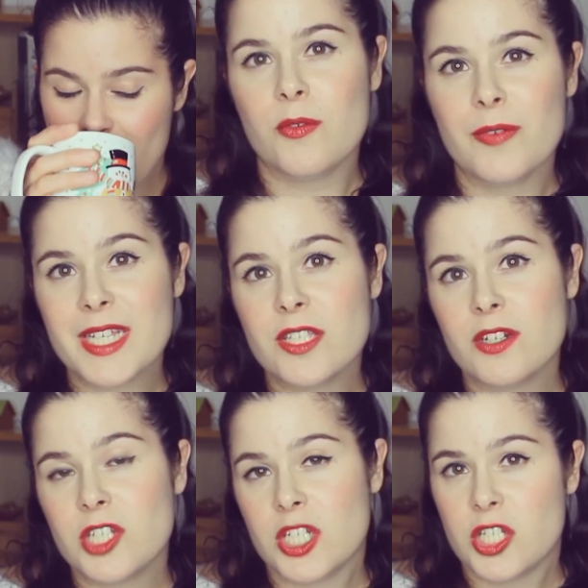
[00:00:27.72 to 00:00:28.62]

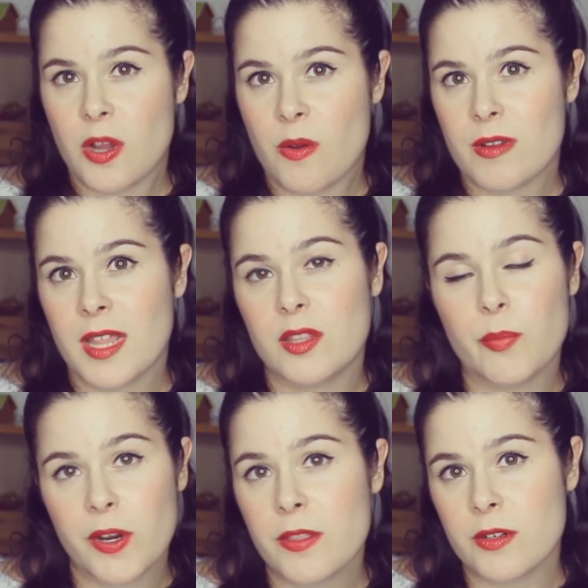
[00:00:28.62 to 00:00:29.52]
Research has shown that the
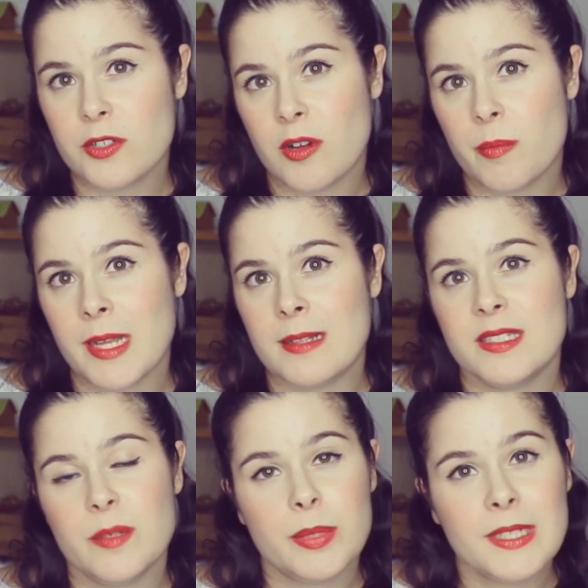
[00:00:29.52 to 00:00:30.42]
birth control
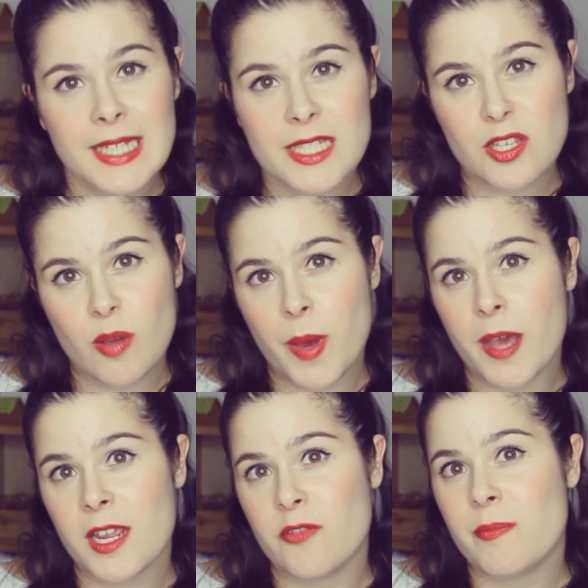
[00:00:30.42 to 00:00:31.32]
pill depletes your
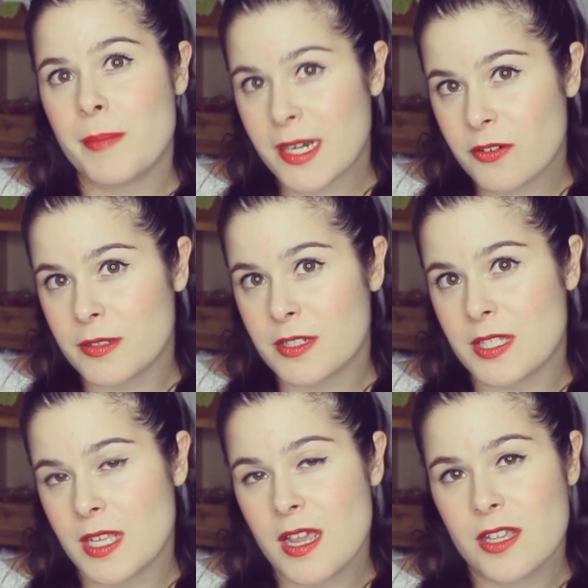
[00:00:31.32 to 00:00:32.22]
body of
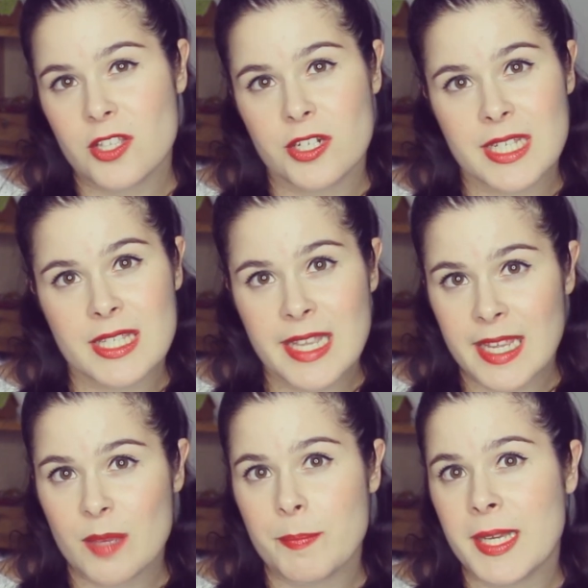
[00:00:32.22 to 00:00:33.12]
minerals such as
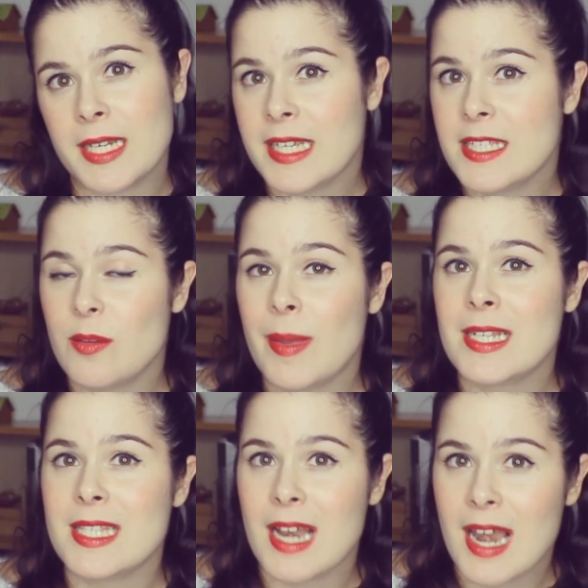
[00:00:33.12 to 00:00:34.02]
zinc, magnesium
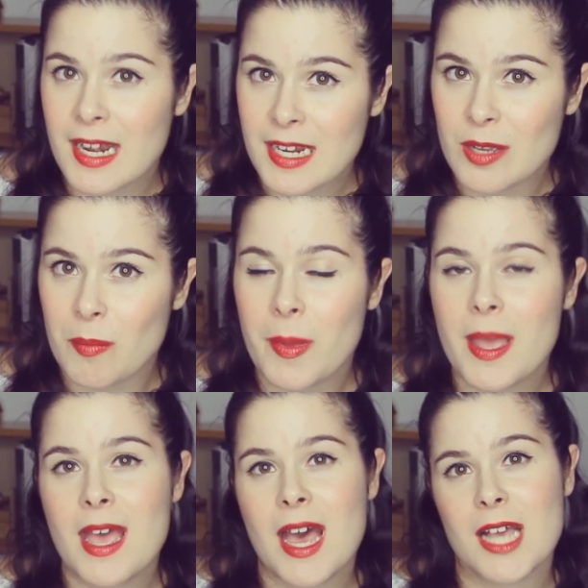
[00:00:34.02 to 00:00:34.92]
and selenium,
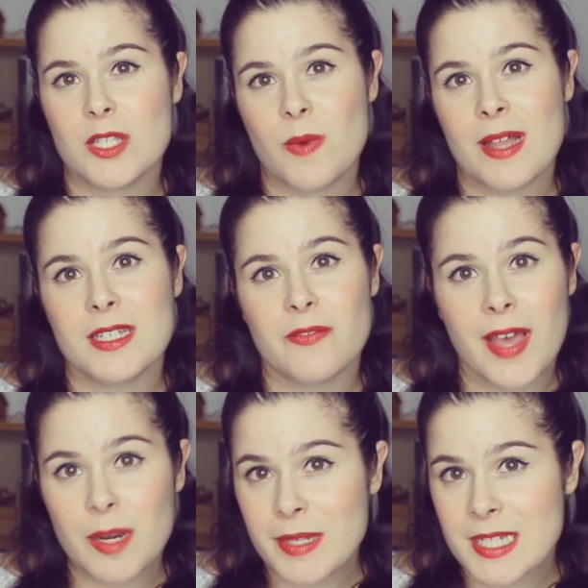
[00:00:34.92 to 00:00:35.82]
as well as
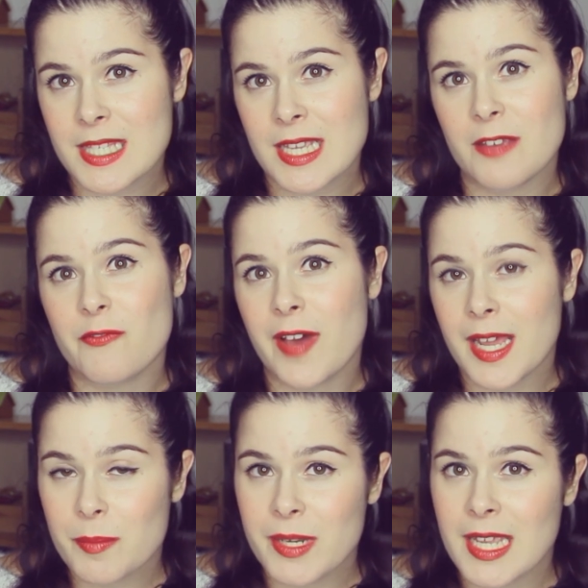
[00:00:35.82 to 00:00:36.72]
vitamin C,
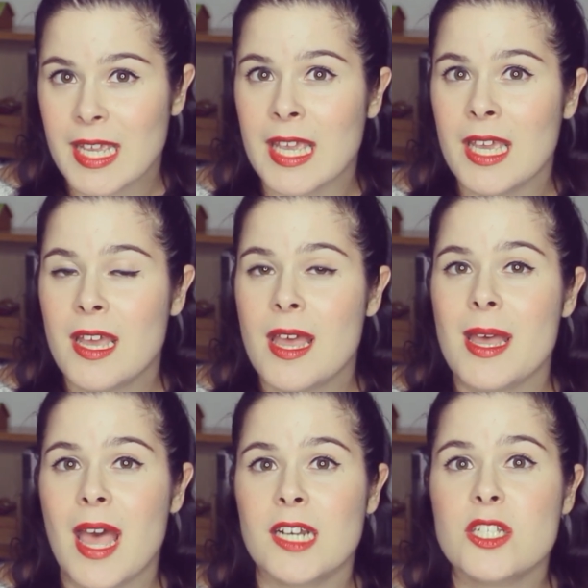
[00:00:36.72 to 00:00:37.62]
vitamin E,
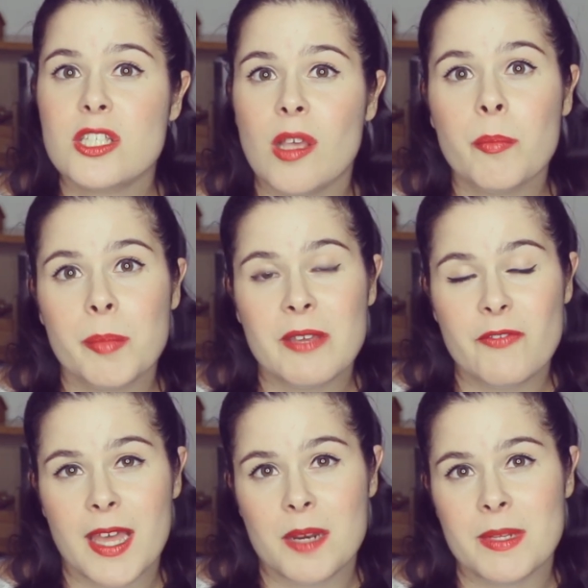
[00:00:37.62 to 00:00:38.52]
and some B
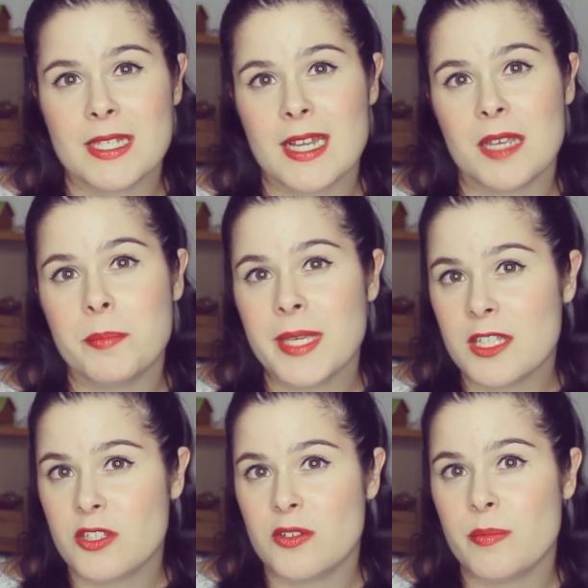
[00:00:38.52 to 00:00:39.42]
vitamins like
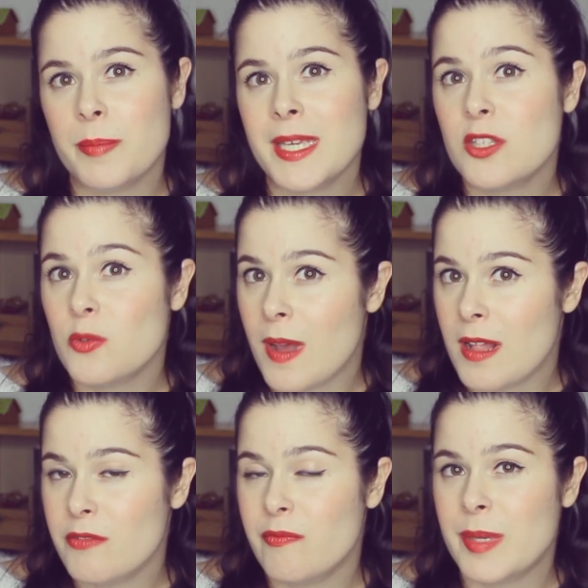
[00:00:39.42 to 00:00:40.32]
B2,
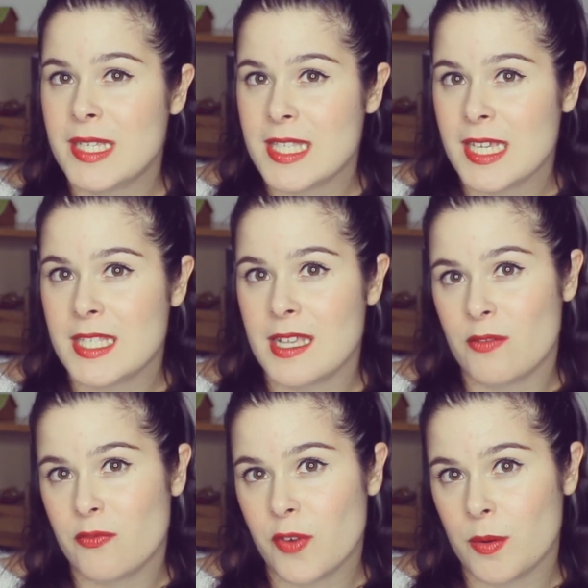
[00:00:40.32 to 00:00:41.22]
B12, B6
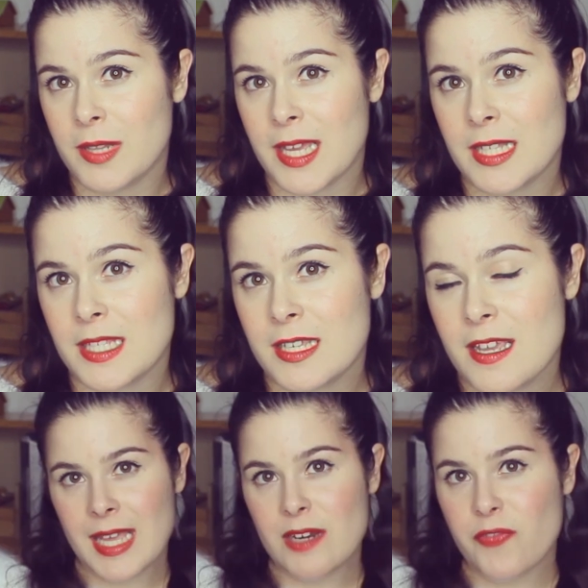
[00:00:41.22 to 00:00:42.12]
and folate.
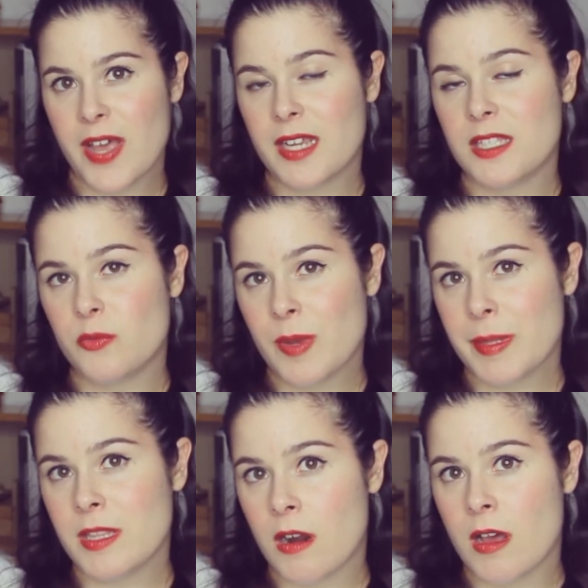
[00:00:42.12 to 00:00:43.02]
In fact,
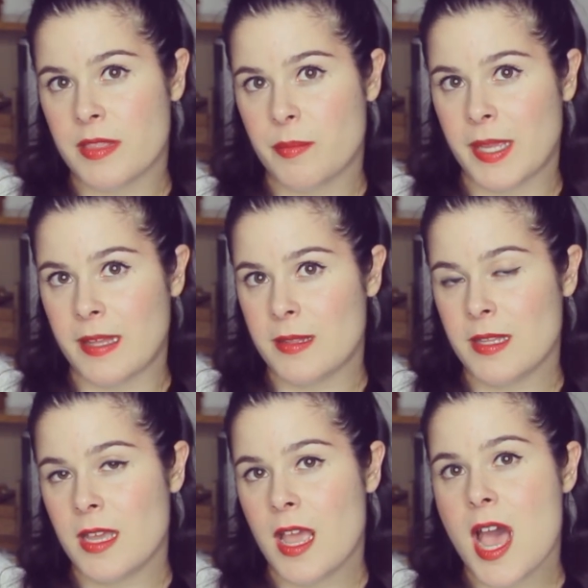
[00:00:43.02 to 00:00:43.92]
women that are on the
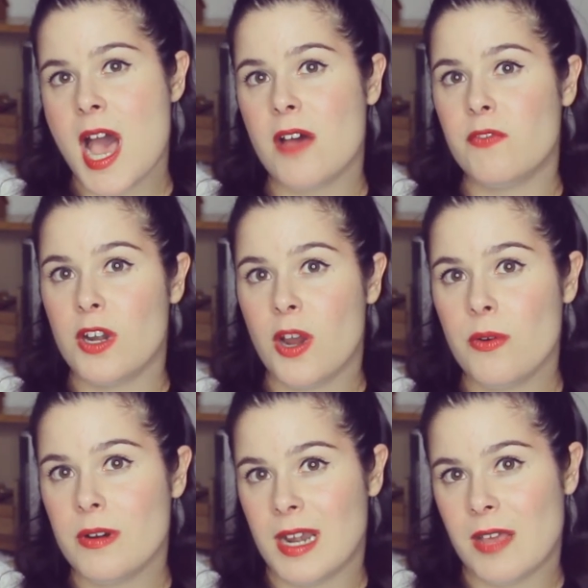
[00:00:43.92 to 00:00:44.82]
pill have
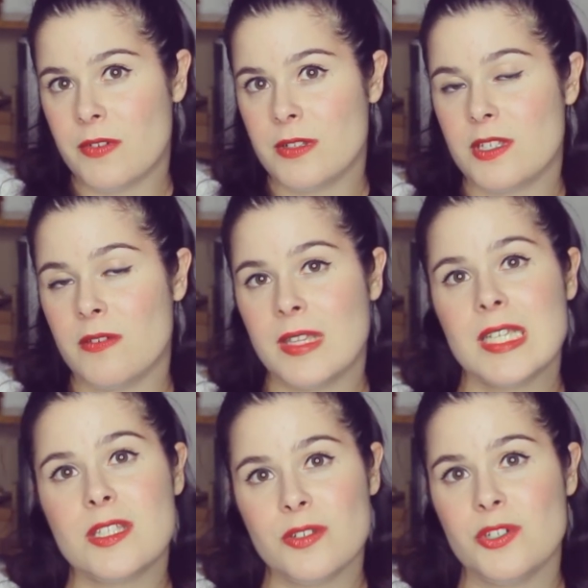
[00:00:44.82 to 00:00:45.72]
lower levels of
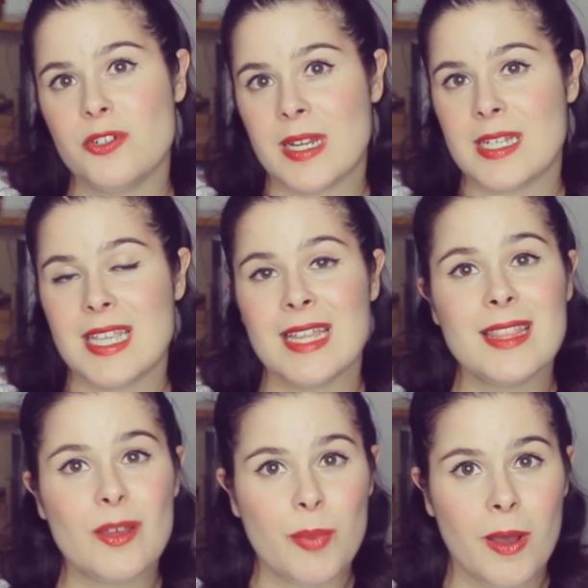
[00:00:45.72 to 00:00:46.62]
these nutrients
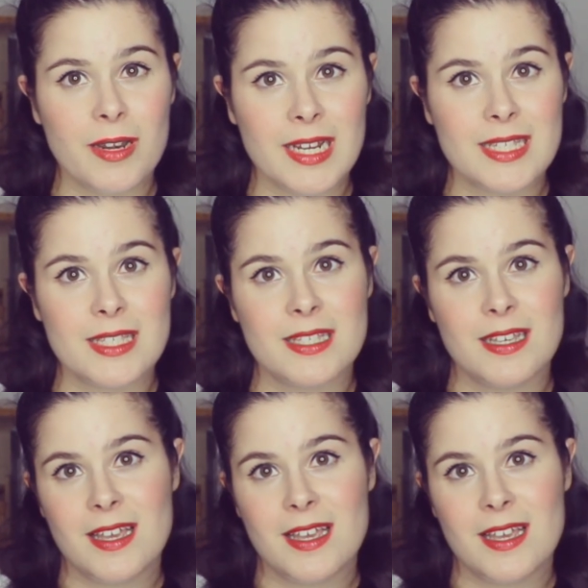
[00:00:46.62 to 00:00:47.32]
in their bodies.